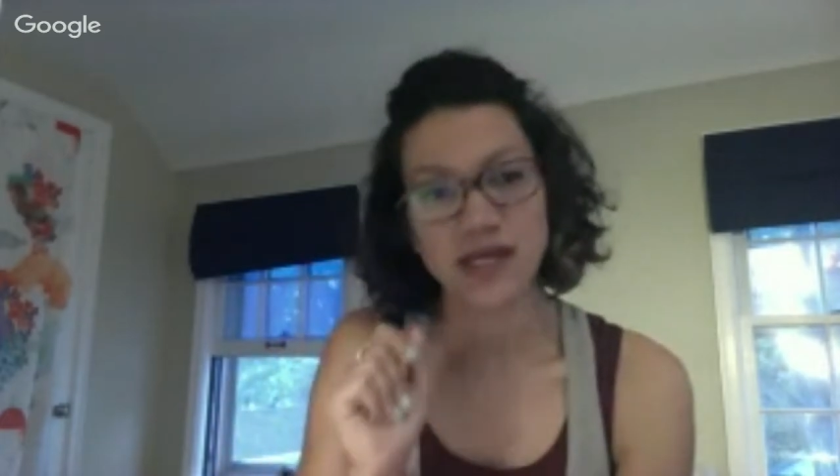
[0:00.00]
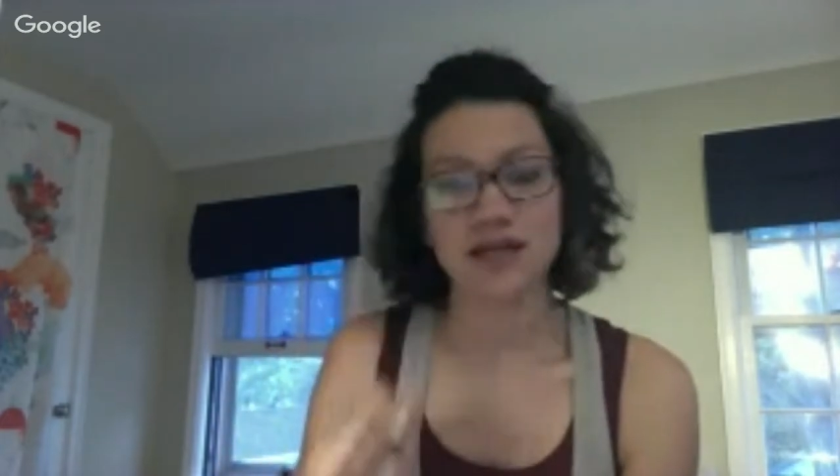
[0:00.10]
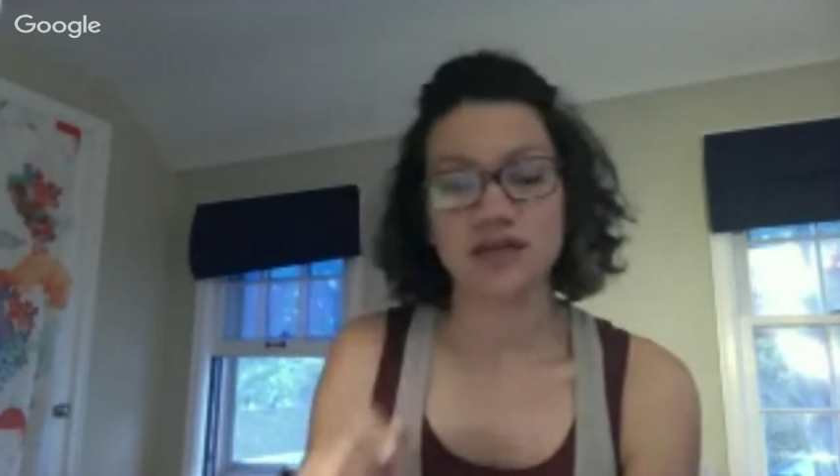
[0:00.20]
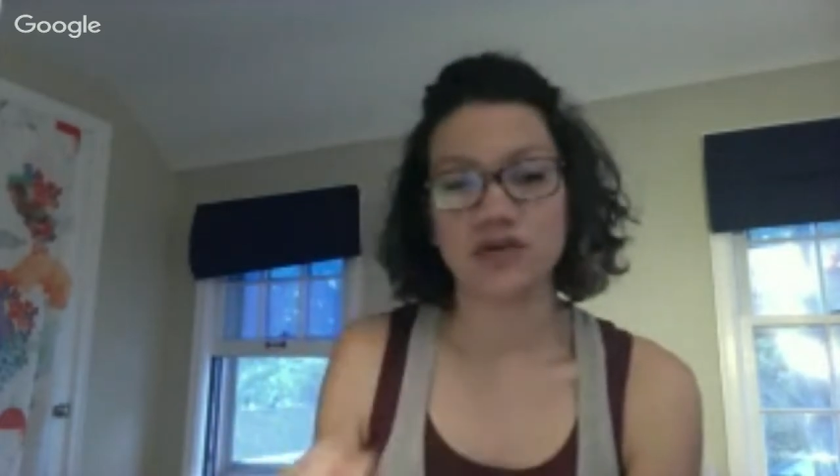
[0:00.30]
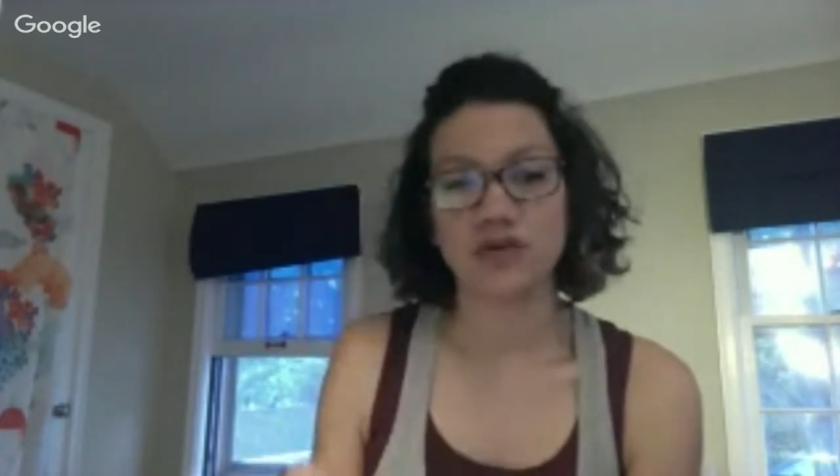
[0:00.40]

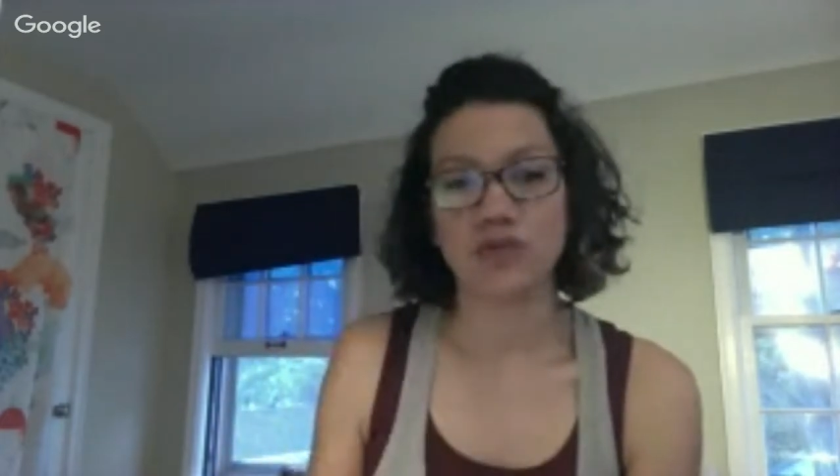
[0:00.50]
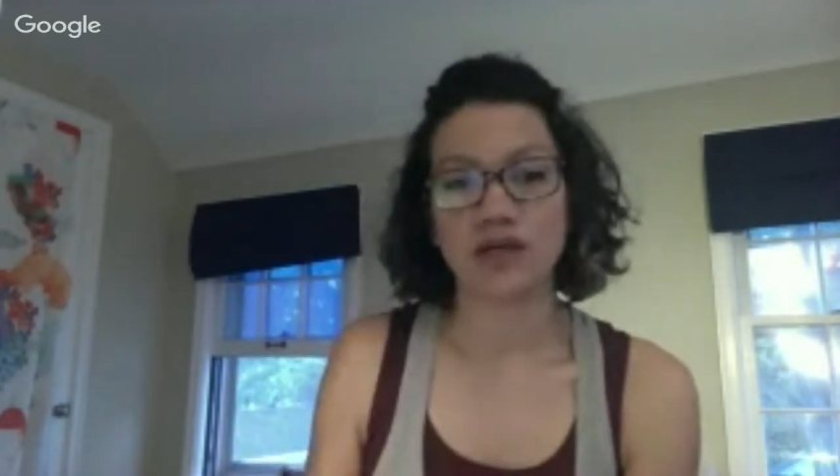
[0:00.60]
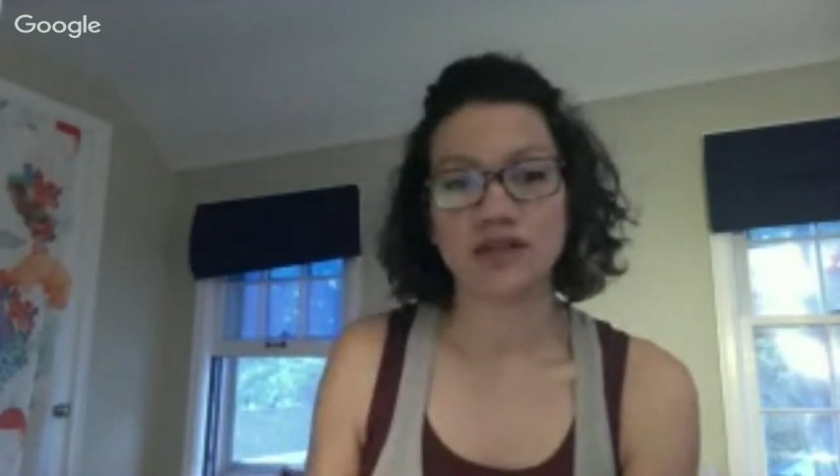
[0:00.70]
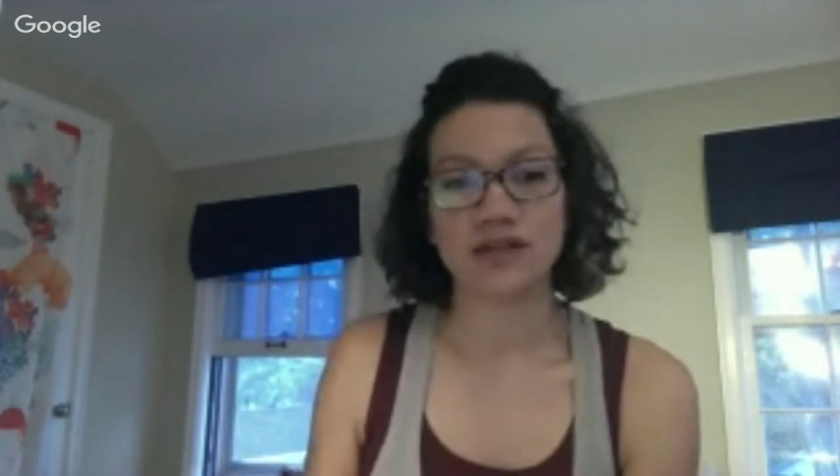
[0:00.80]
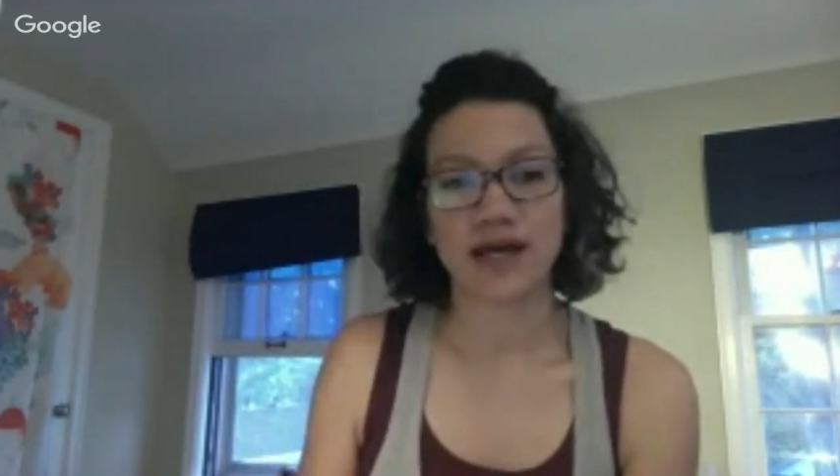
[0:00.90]
and you don't
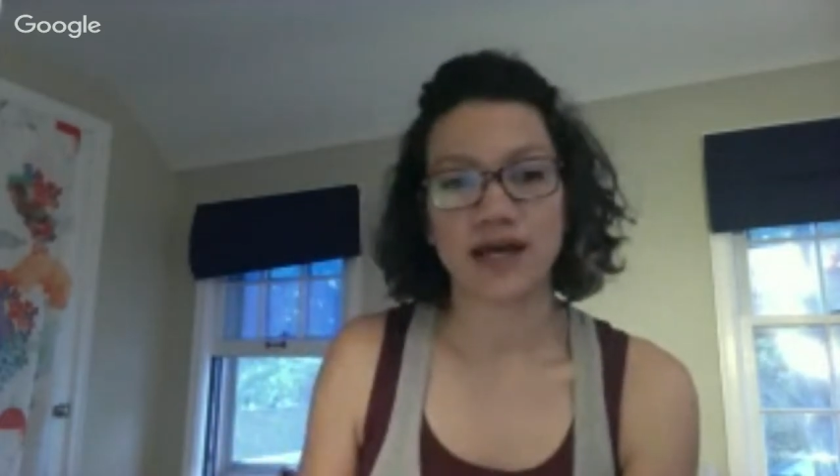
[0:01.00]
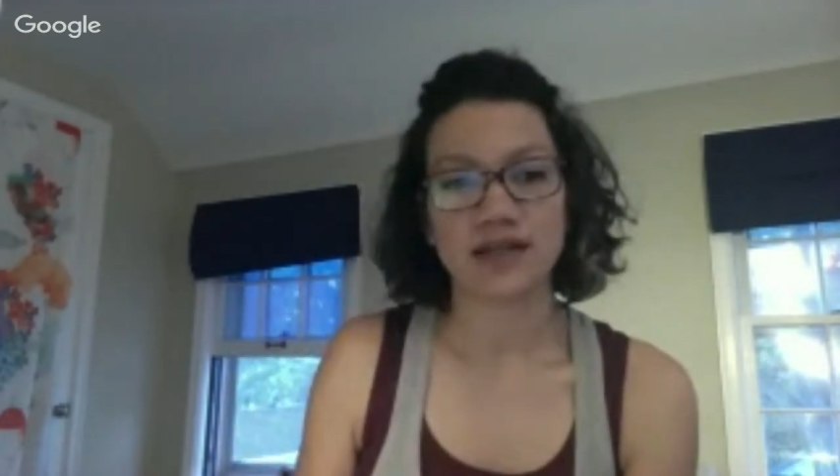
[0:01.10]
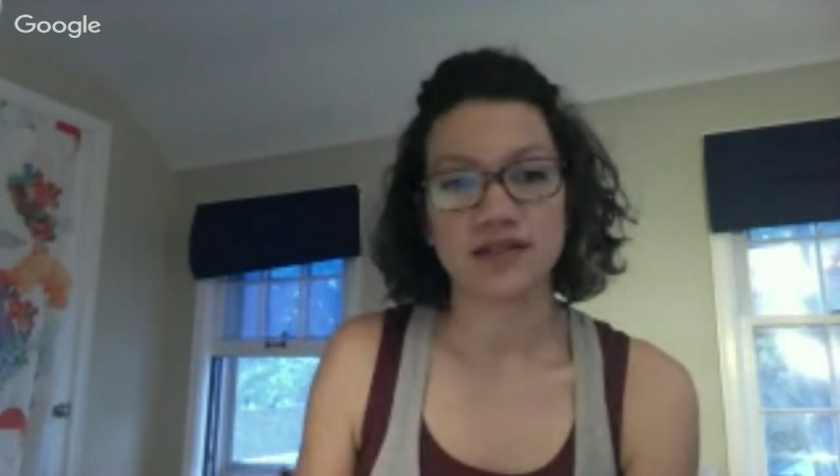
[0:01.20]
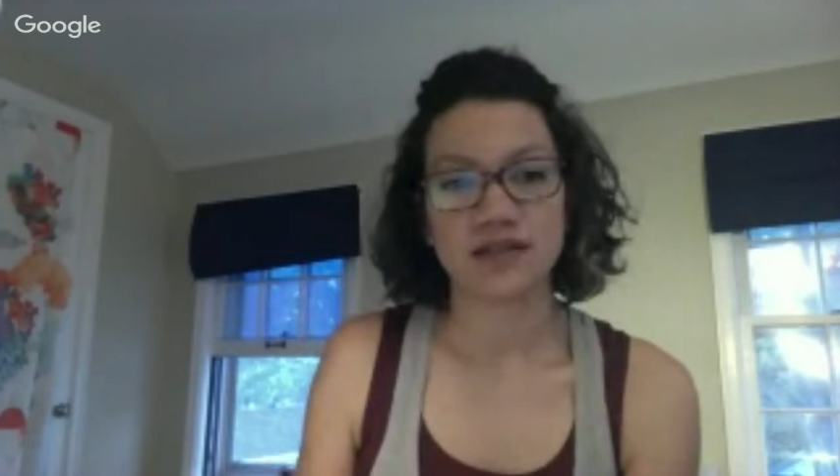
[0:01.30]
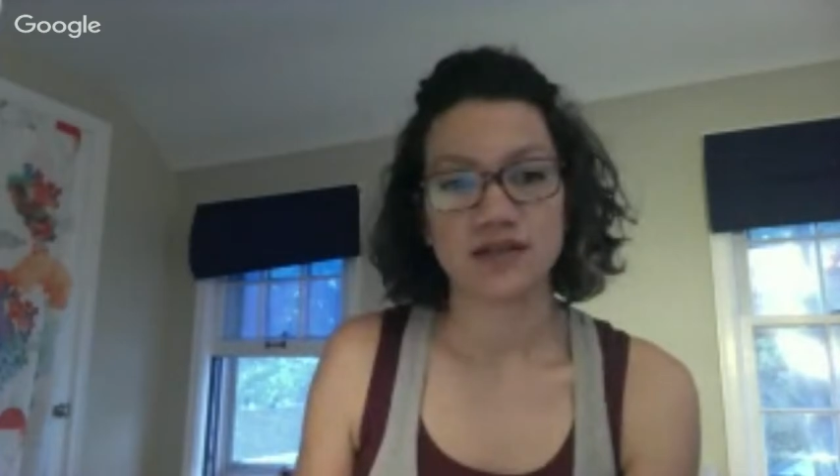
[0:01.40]
want that
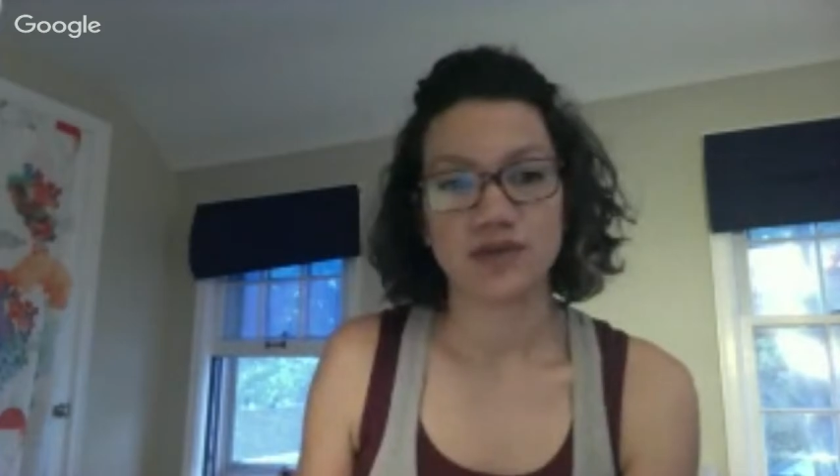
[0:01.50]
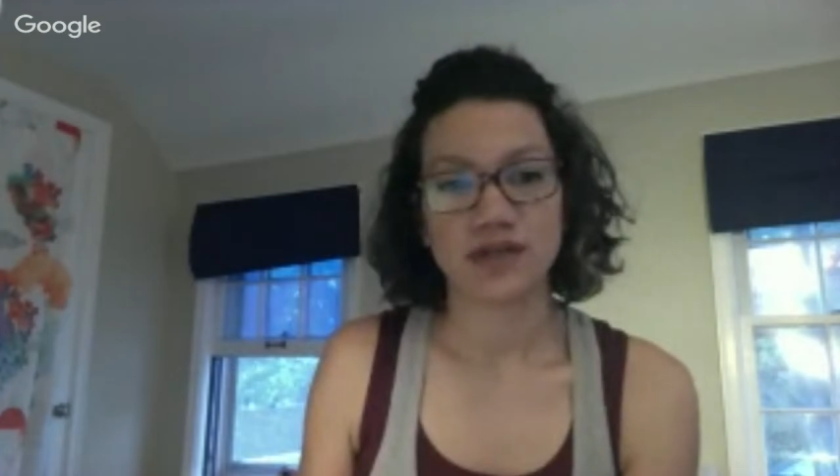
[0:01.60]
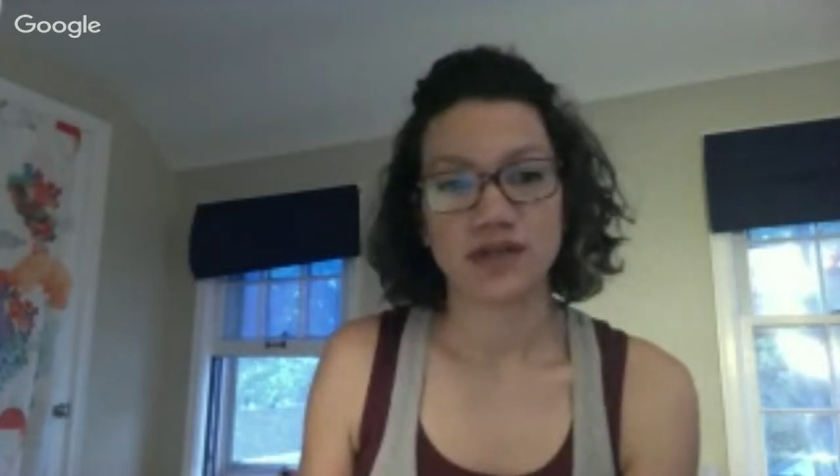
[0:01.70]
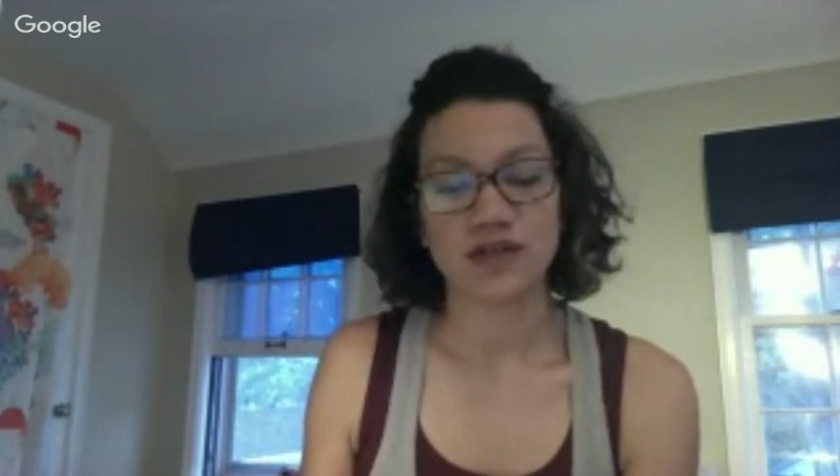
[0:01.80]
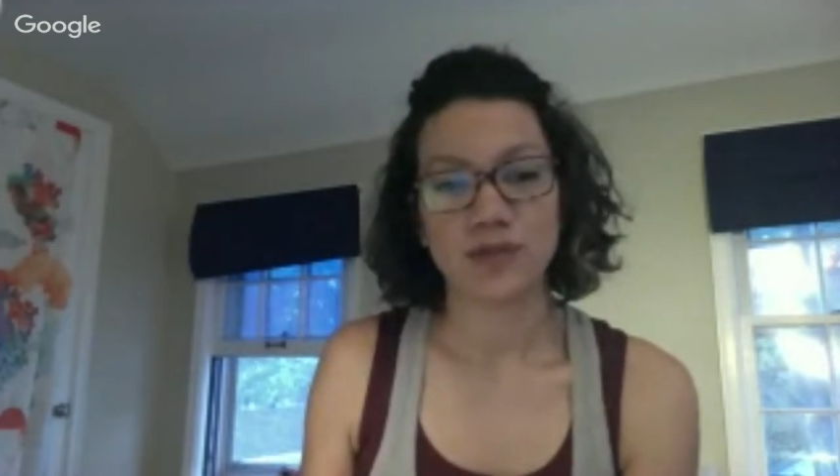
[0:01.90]
when your